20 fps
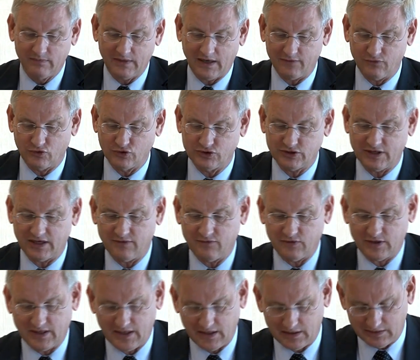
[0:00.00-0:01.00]
I've also
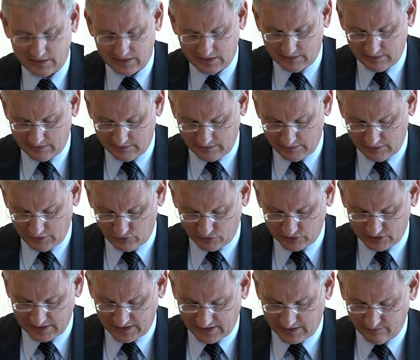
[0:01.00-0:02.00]
advocated a
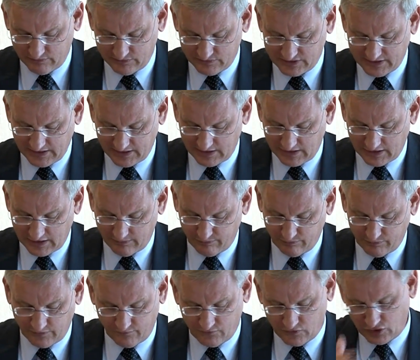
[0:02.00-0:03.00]
long time setting
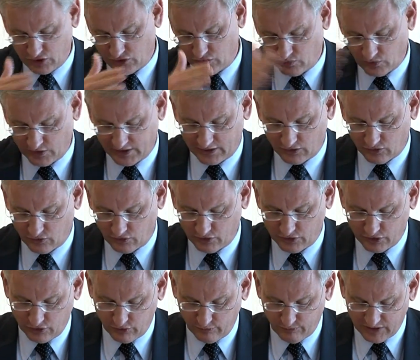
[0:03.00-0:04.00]
up a new, what I call
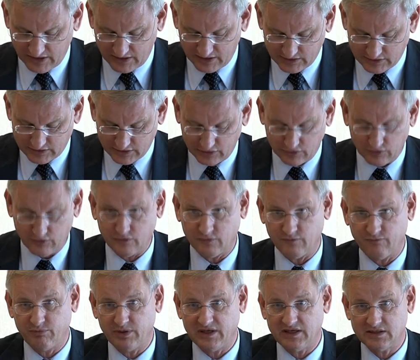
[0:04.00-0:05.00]
the European Institute
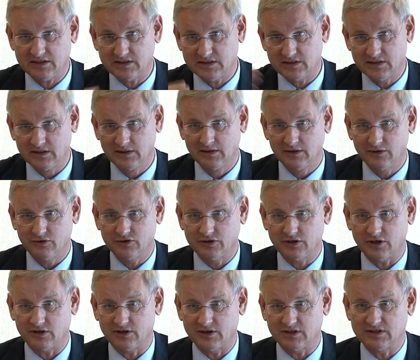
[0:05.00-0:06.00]
of Peace, to a
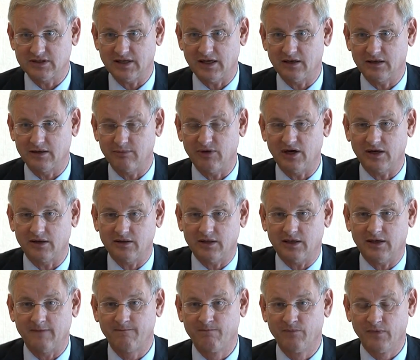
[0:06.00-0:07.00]
certain extent among
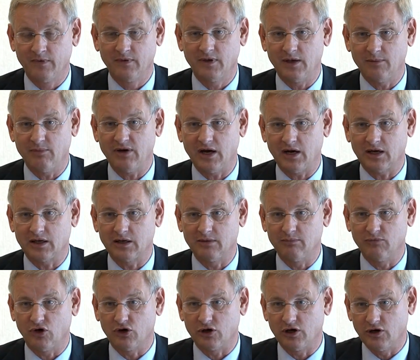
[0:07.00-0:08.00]
the American
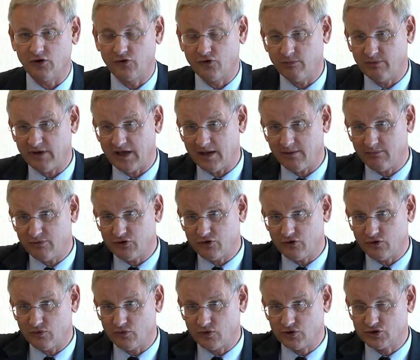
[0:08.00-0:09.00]
model, to be able to
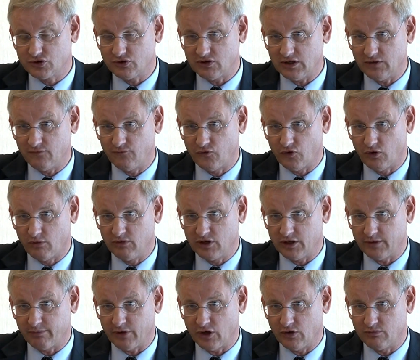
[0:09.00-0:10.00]
do also the informal
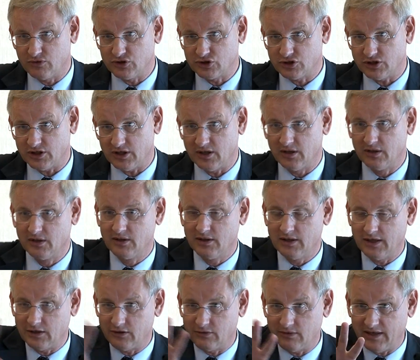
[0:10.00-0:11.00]
diplomacy
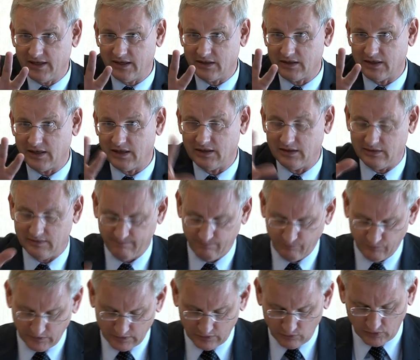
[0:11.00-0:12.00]
and to link in
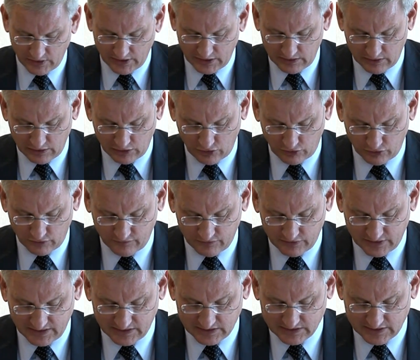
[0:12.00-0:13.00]
with a lot of the
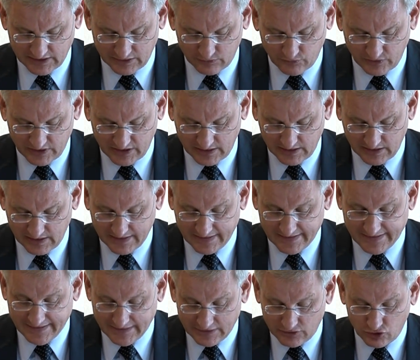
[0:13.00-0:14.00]
things that we
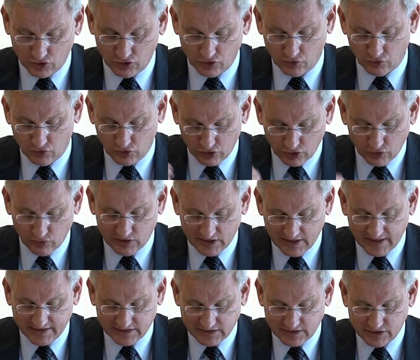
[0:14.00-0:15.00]
need to do the
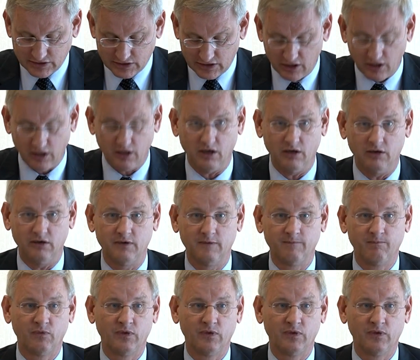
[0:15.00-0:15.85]
lessons learned.